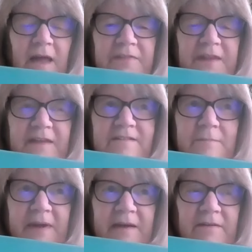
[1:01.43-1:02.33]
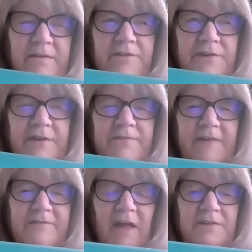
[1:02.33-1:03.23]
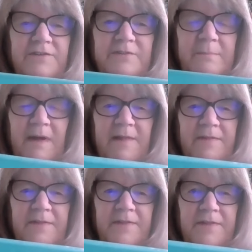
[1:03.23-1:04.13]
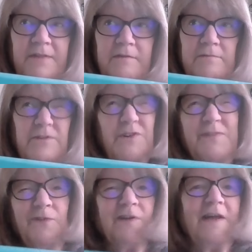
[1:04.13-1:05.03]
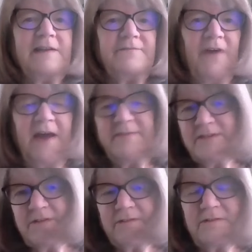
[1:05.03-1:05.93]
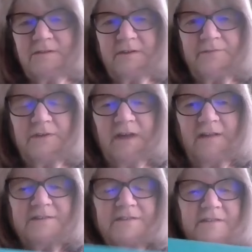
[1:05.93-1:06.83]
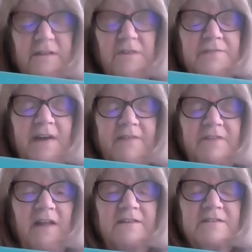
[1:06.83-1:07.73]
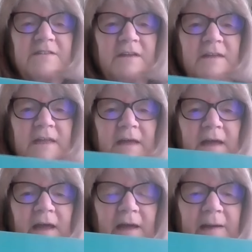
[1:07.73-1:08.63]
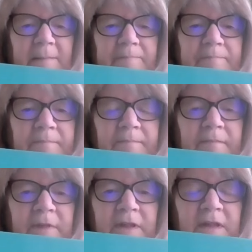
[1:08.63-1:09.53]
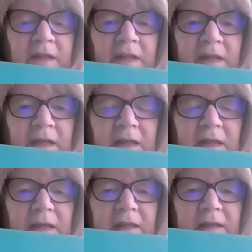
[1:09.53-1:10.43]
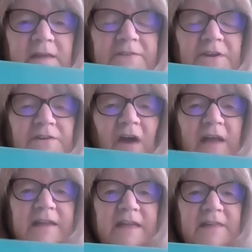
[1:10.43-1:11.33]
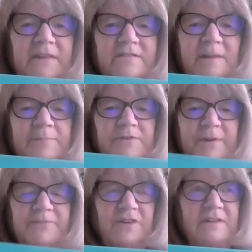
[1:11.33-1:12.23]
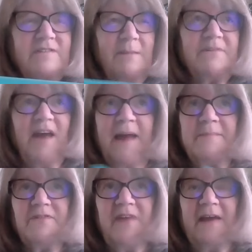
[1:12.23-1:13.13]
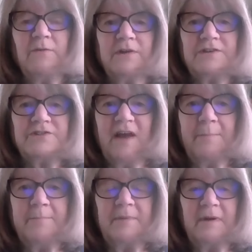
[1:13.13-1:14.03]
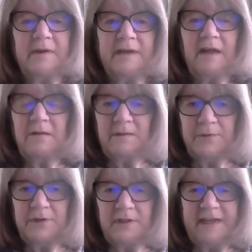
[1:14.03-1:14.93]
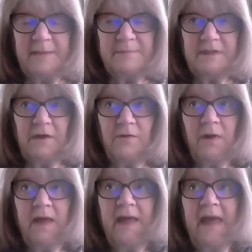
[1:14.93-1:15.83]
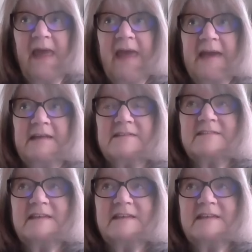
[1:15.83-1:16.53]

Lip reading: think it's about $35 a month, $34.95, so $34, $35. Um, if you're not in the subscription, sometimes Fat Quarter Shop, and I'll put a link below, has